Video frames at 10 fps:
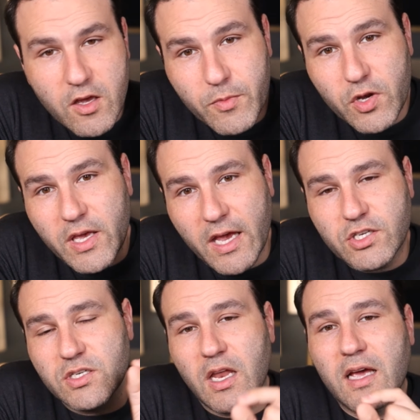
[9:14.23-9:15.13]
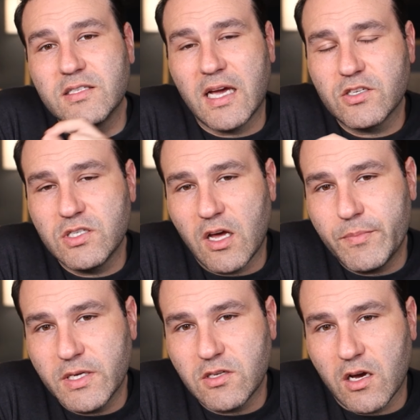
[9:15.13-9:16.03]
communication that is actually
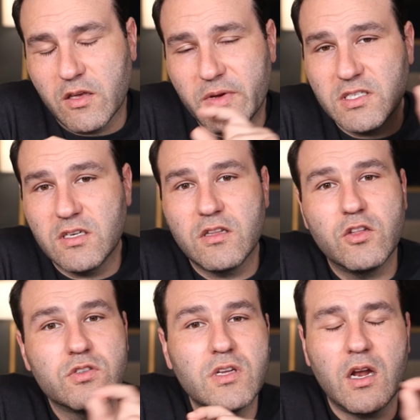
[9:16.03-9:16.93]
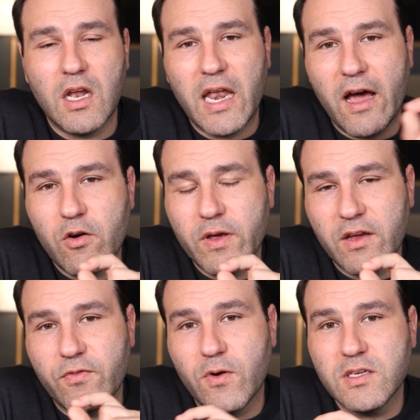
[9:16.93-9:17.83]
not being documented. There's not
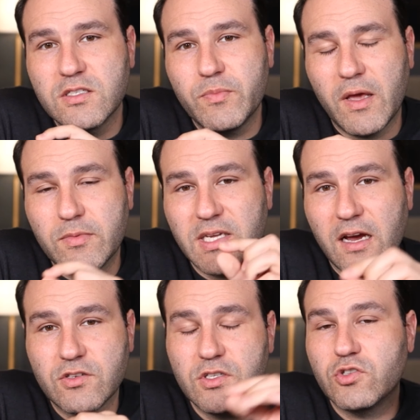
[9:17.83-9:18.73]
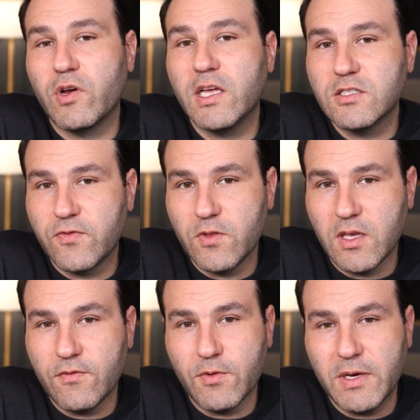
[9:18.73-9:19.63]
allowing for us to be able to actually transfer
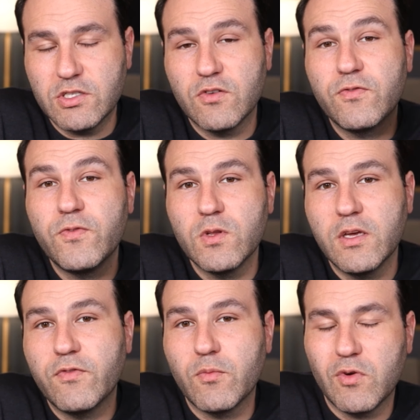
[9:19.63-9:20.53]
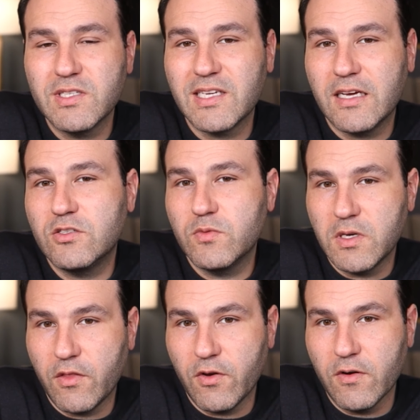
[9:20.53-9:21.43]
the information fully from one side
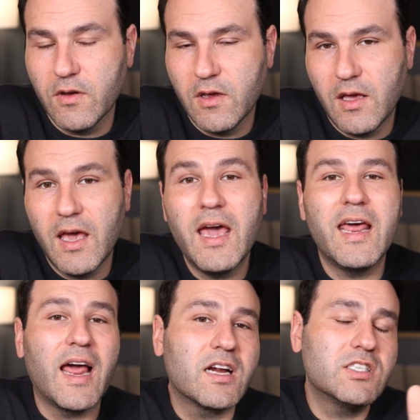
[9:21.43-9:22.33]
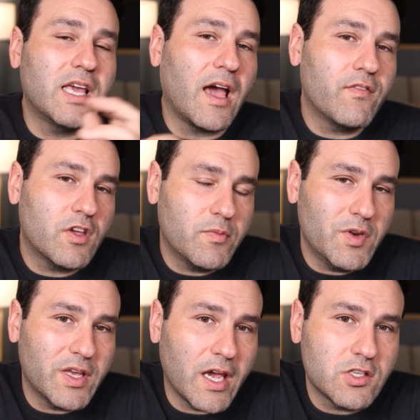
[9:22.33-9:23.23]
to another. And actually having
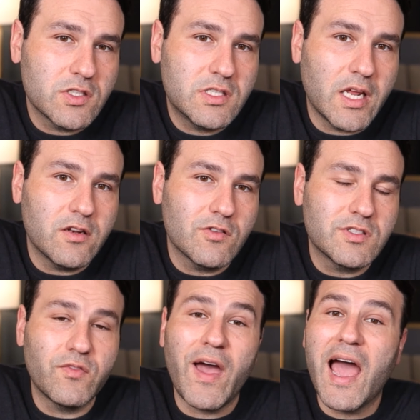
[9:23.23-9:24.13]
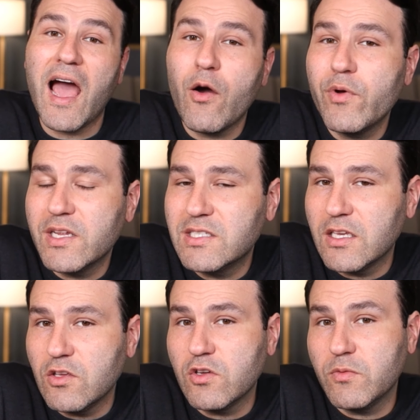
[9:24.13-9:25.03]
communication standards of how it is
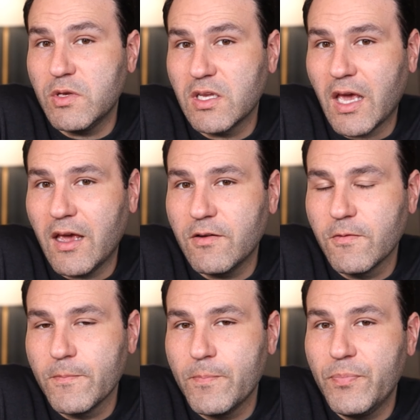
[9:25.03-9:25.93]
that you communicate